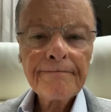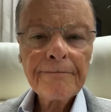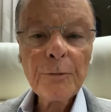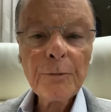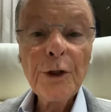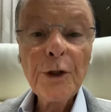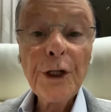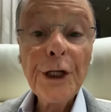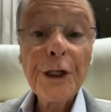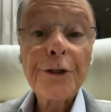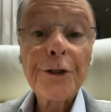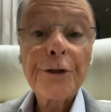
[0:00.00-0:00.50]

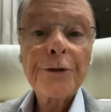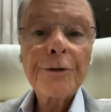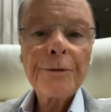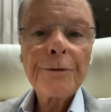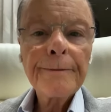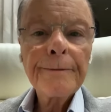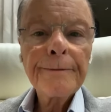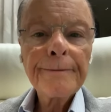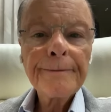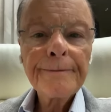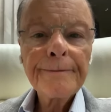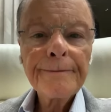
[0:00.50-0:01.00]

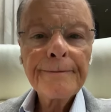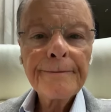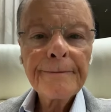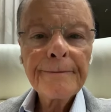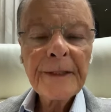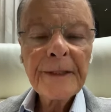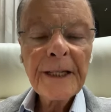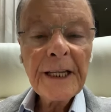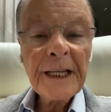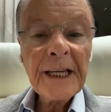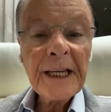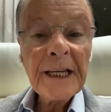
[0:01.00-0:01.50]
Rubbish, like
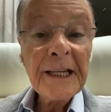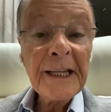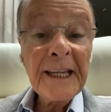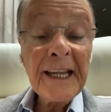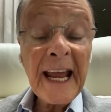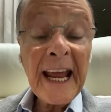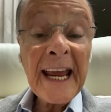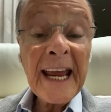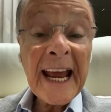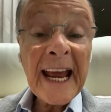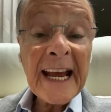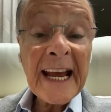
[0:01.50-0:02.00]
rubbish,
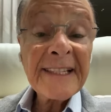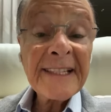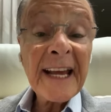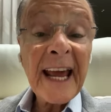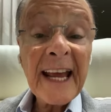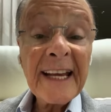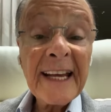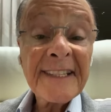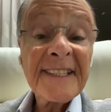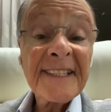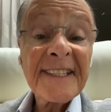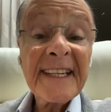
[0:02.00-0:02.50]
that
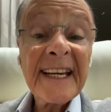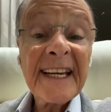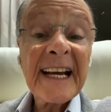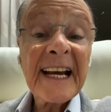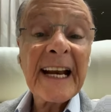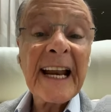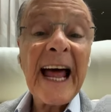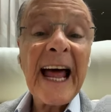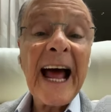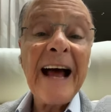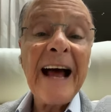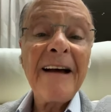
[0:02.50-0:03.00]
can't
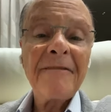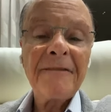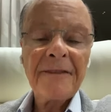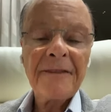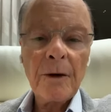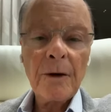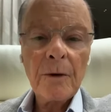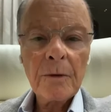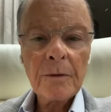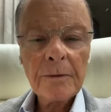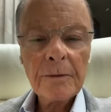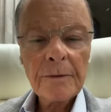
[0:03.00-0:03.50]
even be
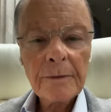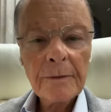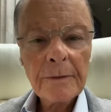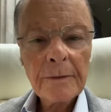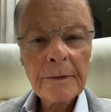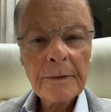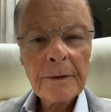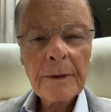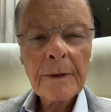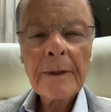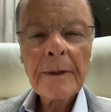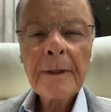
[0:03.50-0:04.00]

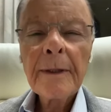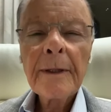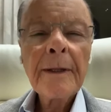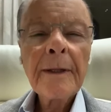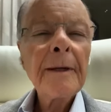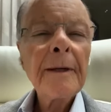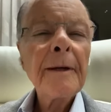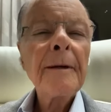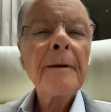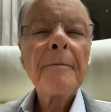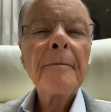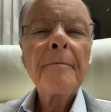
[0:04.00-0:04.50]
recycled.
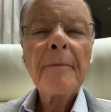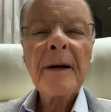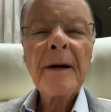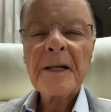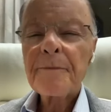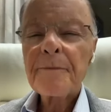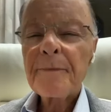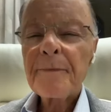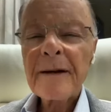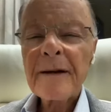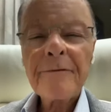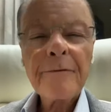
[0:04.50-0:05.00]

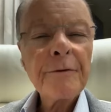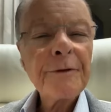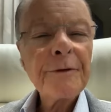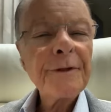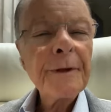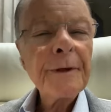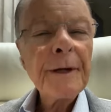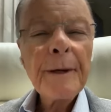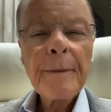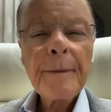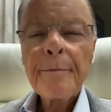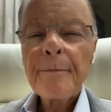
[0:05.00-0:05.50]

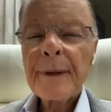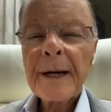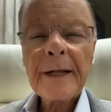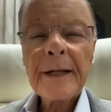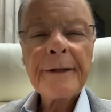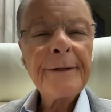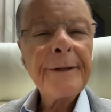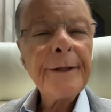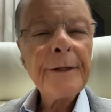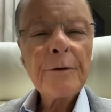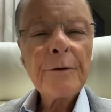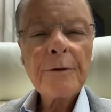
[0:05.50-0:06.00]

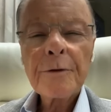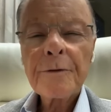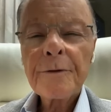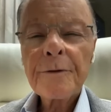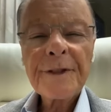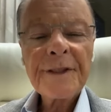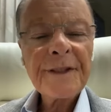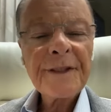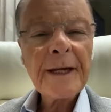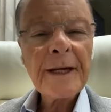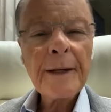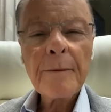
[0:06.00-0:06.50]
But
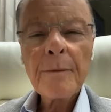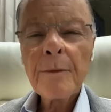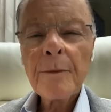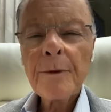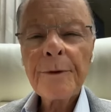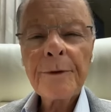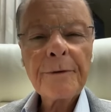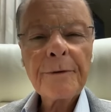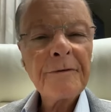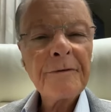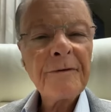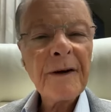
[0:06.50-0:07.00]
to
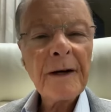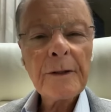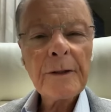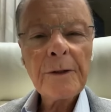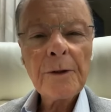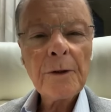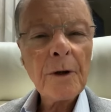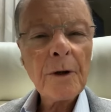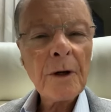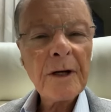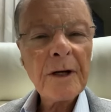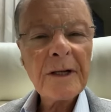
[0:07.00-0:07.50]
God,
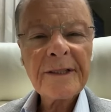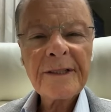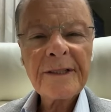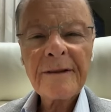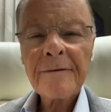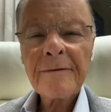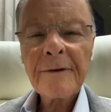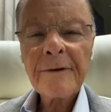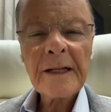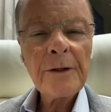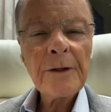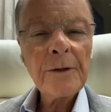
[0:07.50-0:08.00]
you are
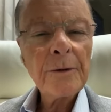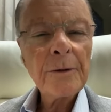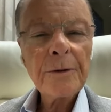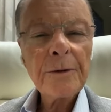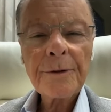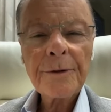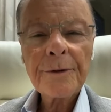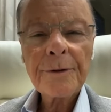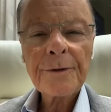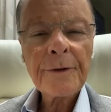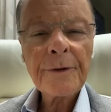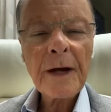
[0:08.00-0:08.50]

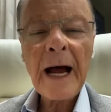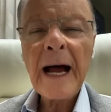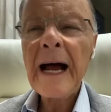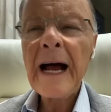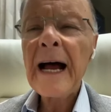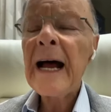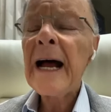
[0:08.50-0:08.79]
valuable.